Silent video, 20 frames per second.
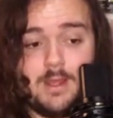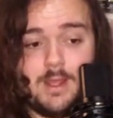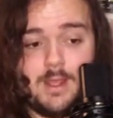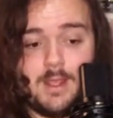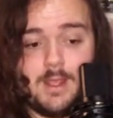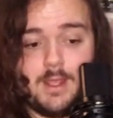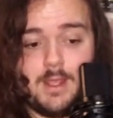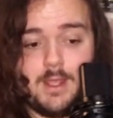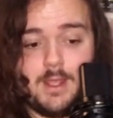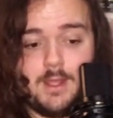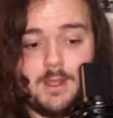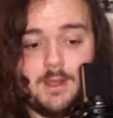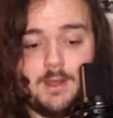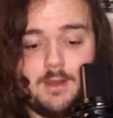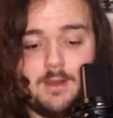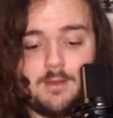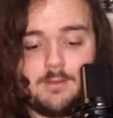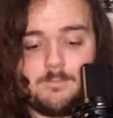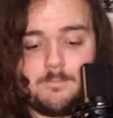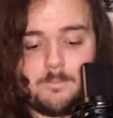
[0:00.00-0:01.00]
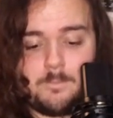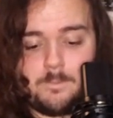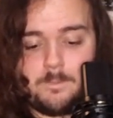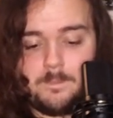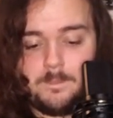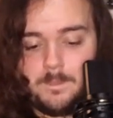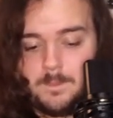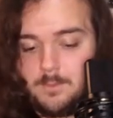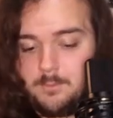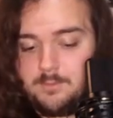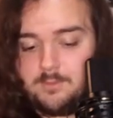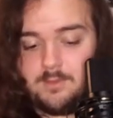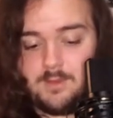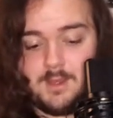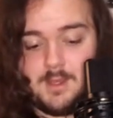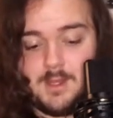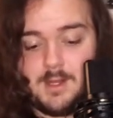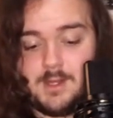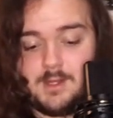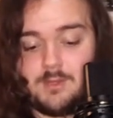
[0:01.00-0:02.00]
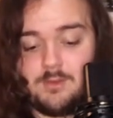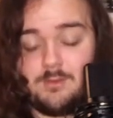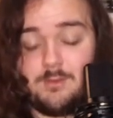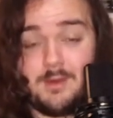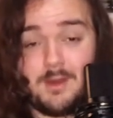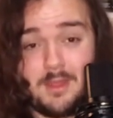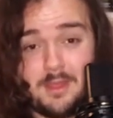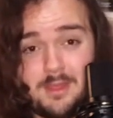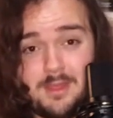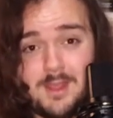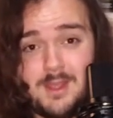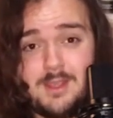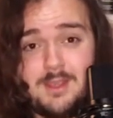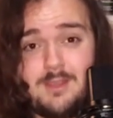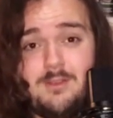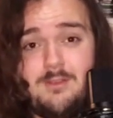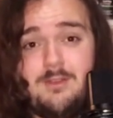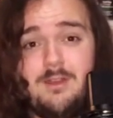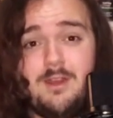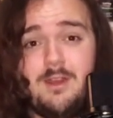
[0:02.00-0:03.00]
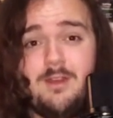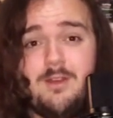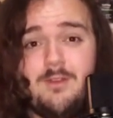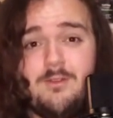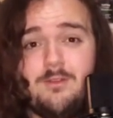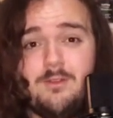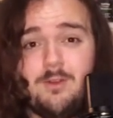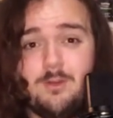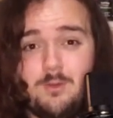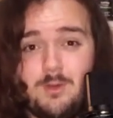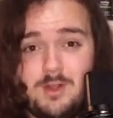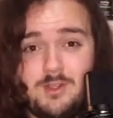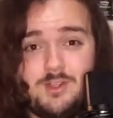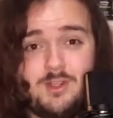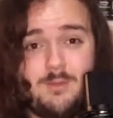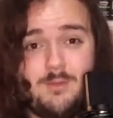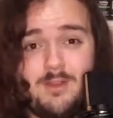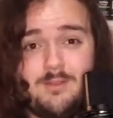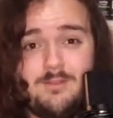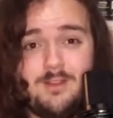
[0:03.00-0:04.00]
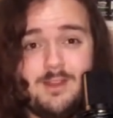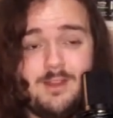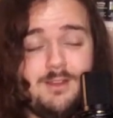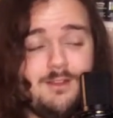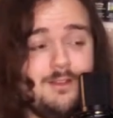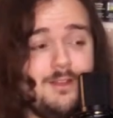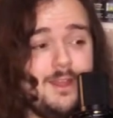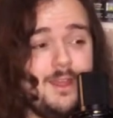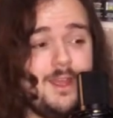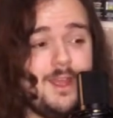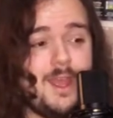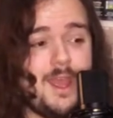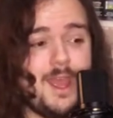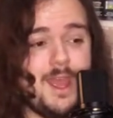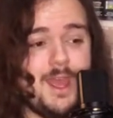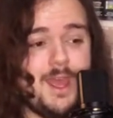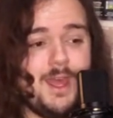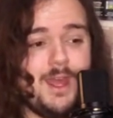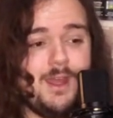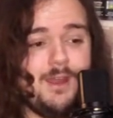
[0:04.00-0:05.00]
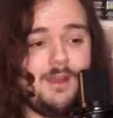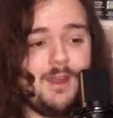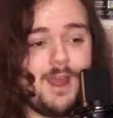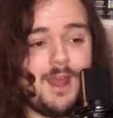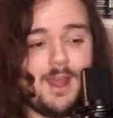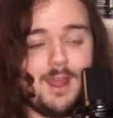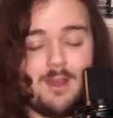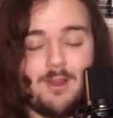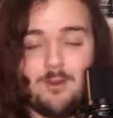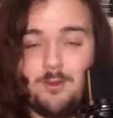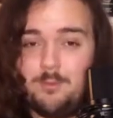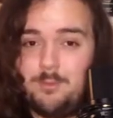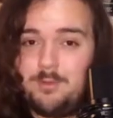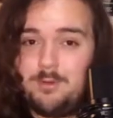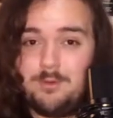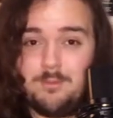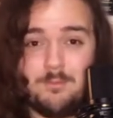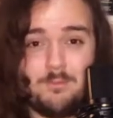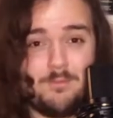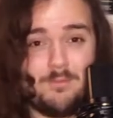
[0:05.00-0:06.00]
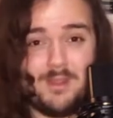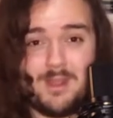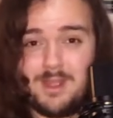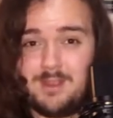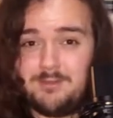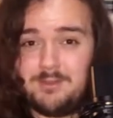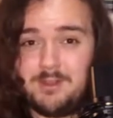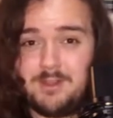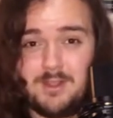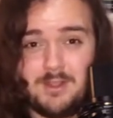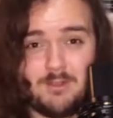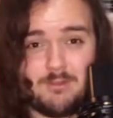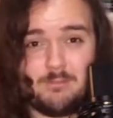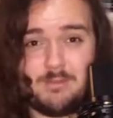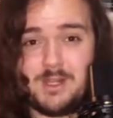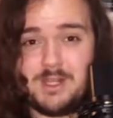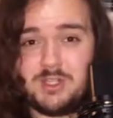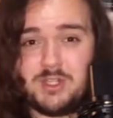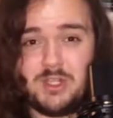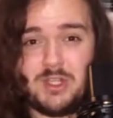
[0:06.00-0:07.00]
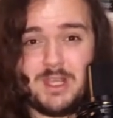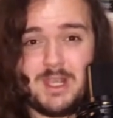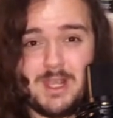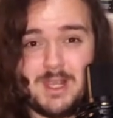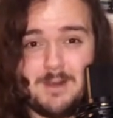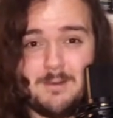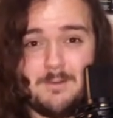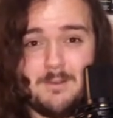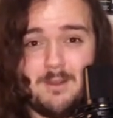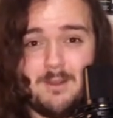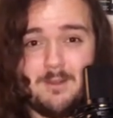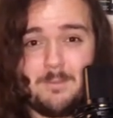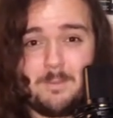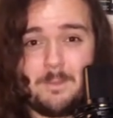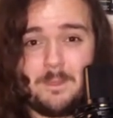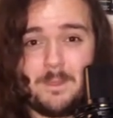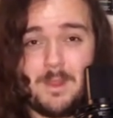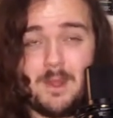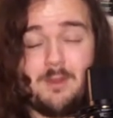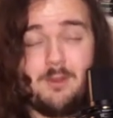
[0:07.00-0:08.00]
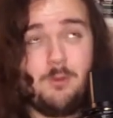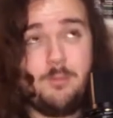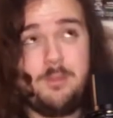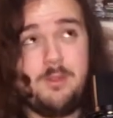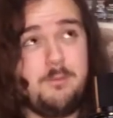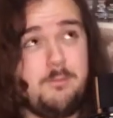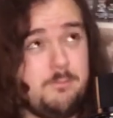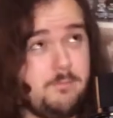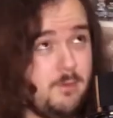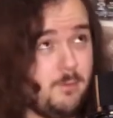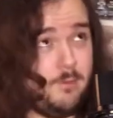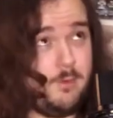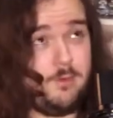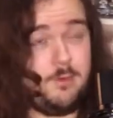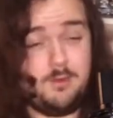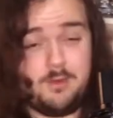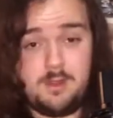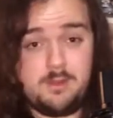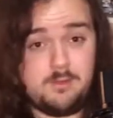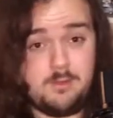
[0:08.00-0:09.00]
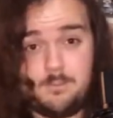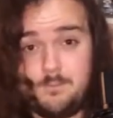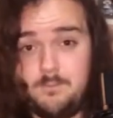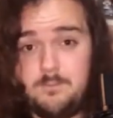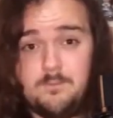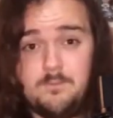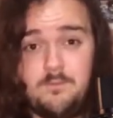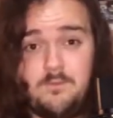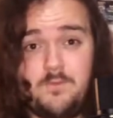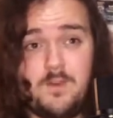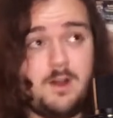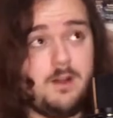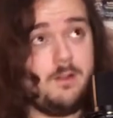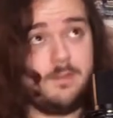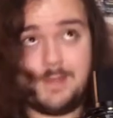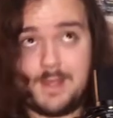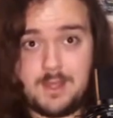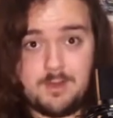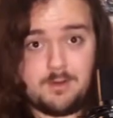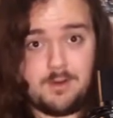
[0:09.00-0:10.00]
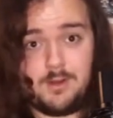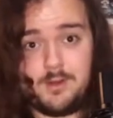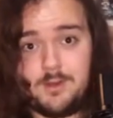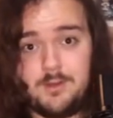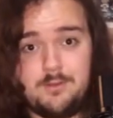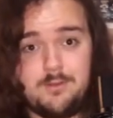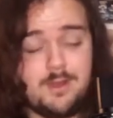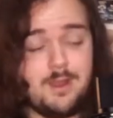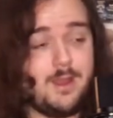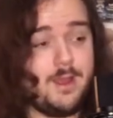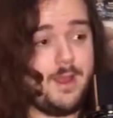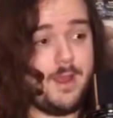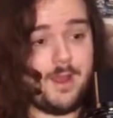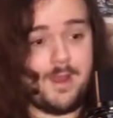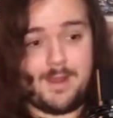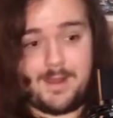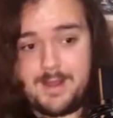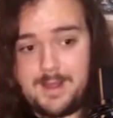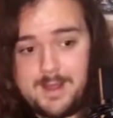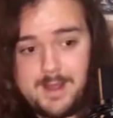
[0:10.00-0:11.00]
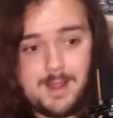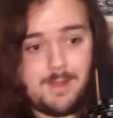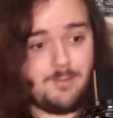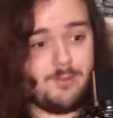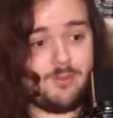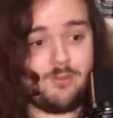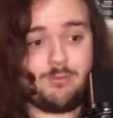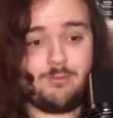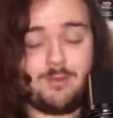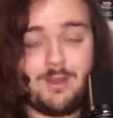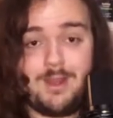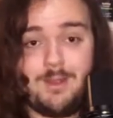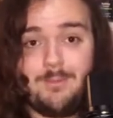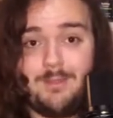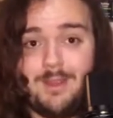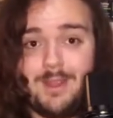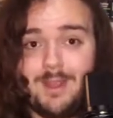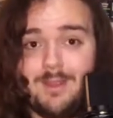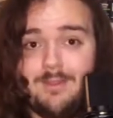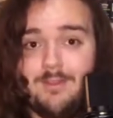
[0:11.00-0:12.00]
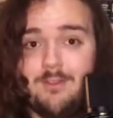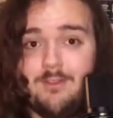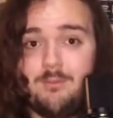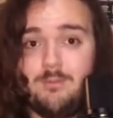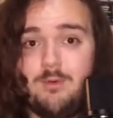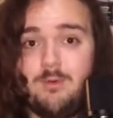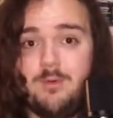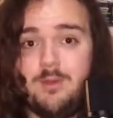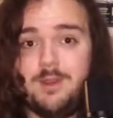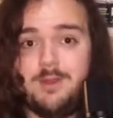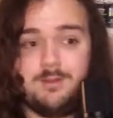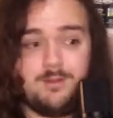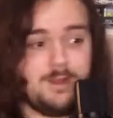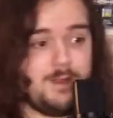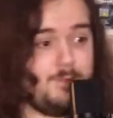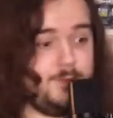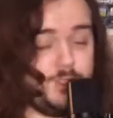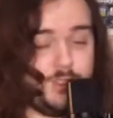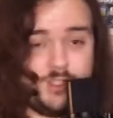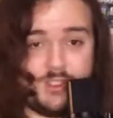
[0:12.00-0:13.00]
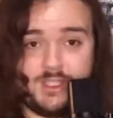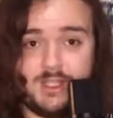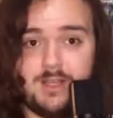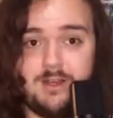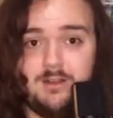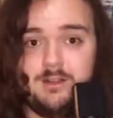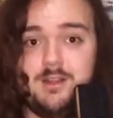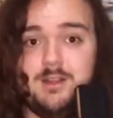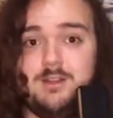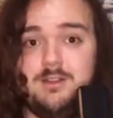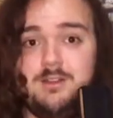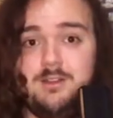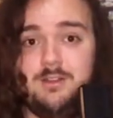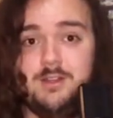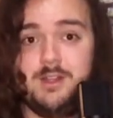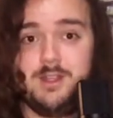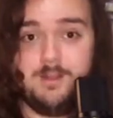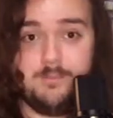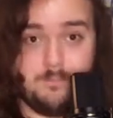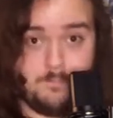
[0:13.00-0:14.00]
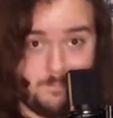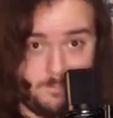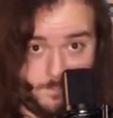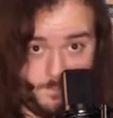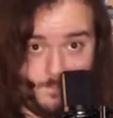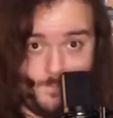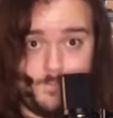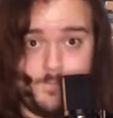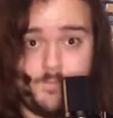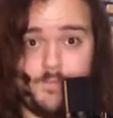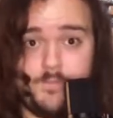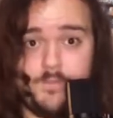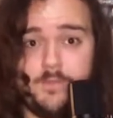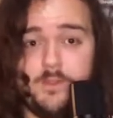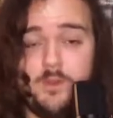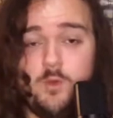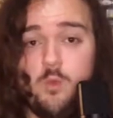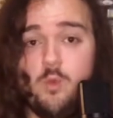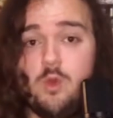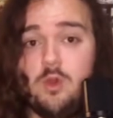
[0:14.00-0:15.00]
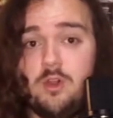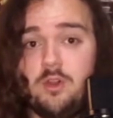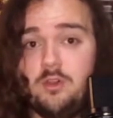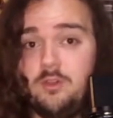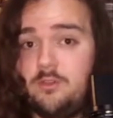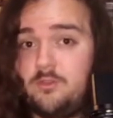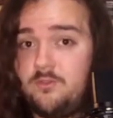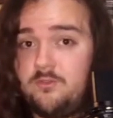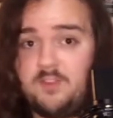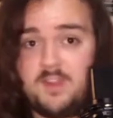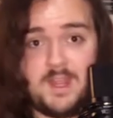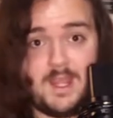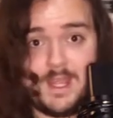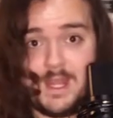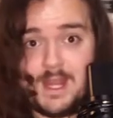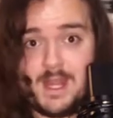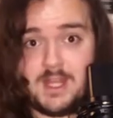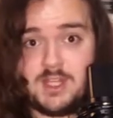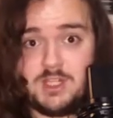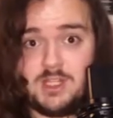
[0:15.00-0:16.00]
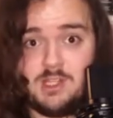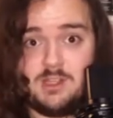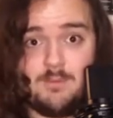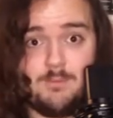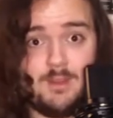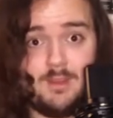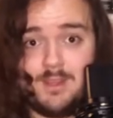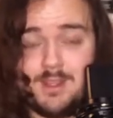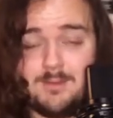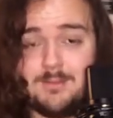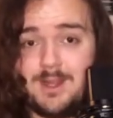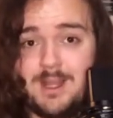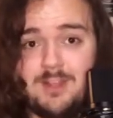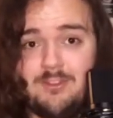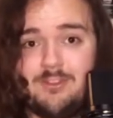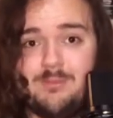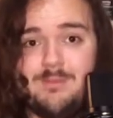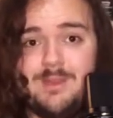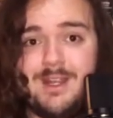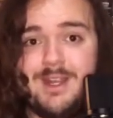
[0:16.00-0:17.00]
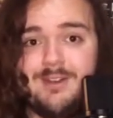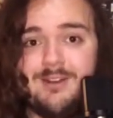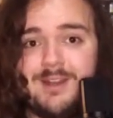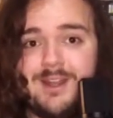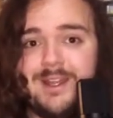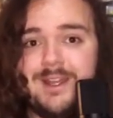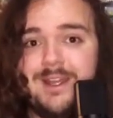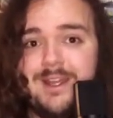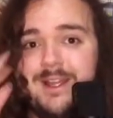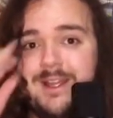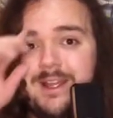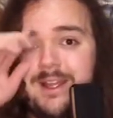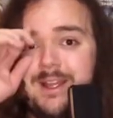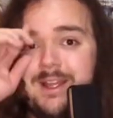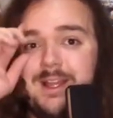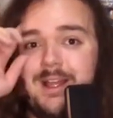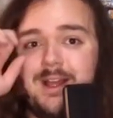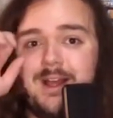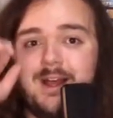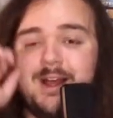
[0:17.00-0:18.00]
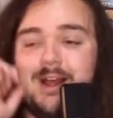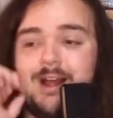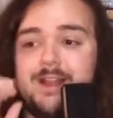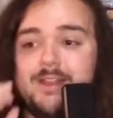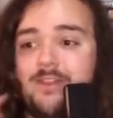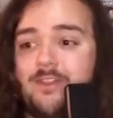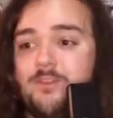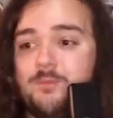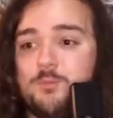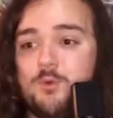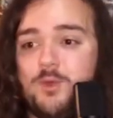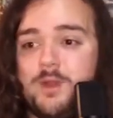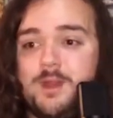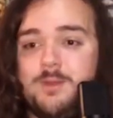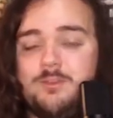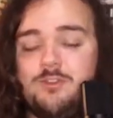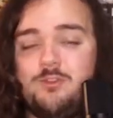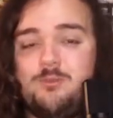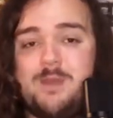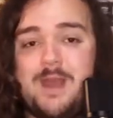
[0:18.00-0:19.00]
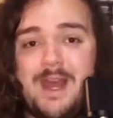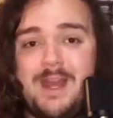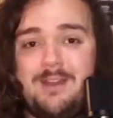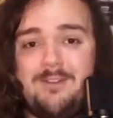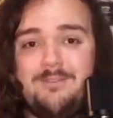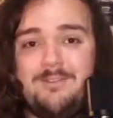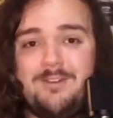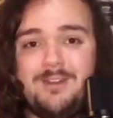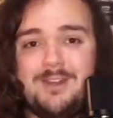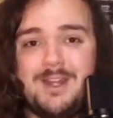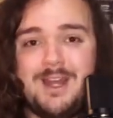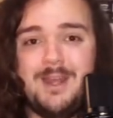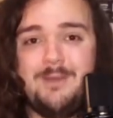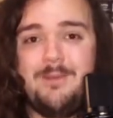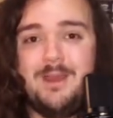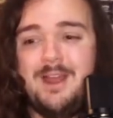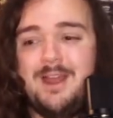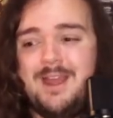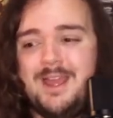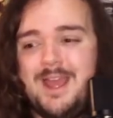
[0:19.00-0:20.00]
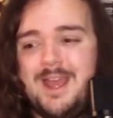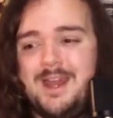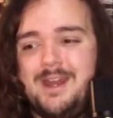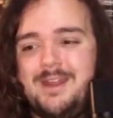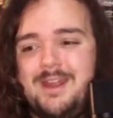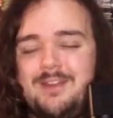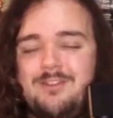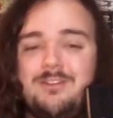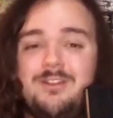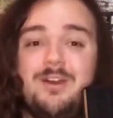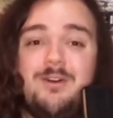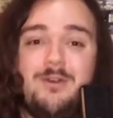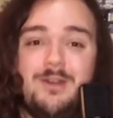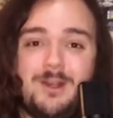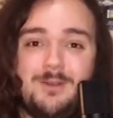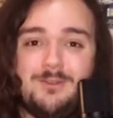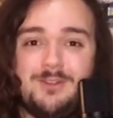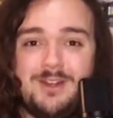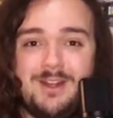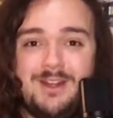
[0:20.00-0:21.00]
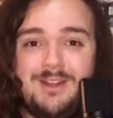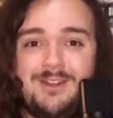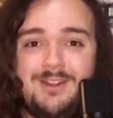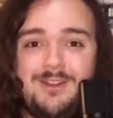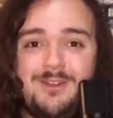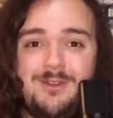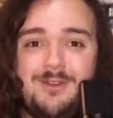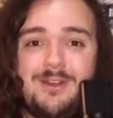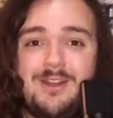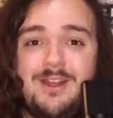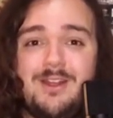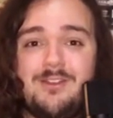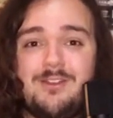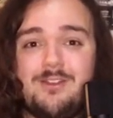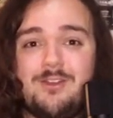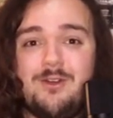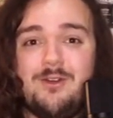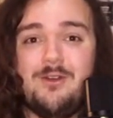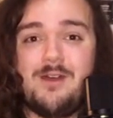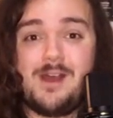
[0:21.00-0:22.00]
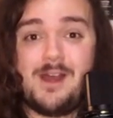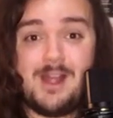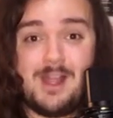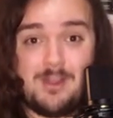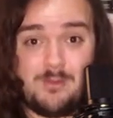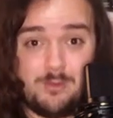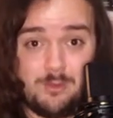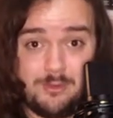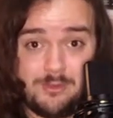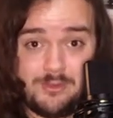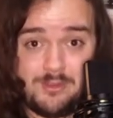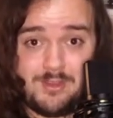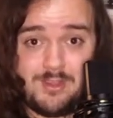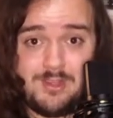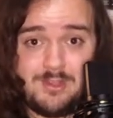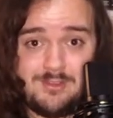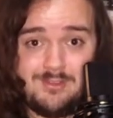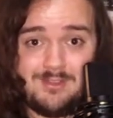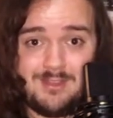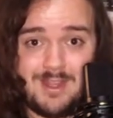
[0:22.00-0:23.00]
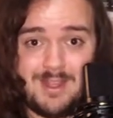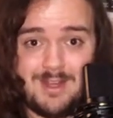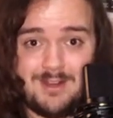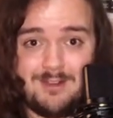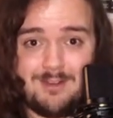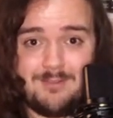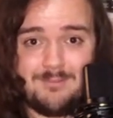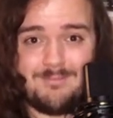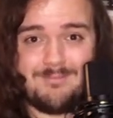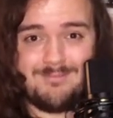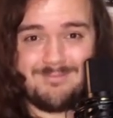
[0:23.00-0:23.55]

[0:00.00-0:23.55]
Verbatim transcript: And once again, I just want to thank you for watching my video, and I hope that everything is peachy keen. I hope that the moon doesn't fall down on you. I'm just rambling at this point. I'm just talking to you. Words flying at you a million miles a minute, right? Uh, at this point, I'm just padding for time, and that's not what I'm trying to do. So I will see you later.